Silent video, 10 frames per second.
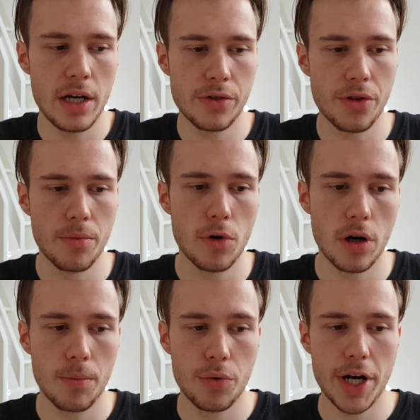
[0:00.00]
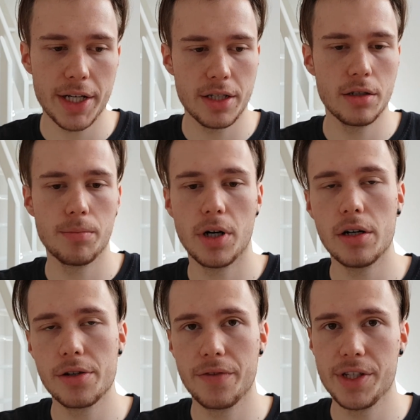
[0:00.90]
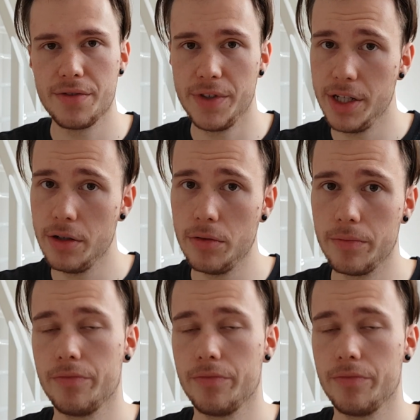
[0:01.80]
to the more practical part of this video.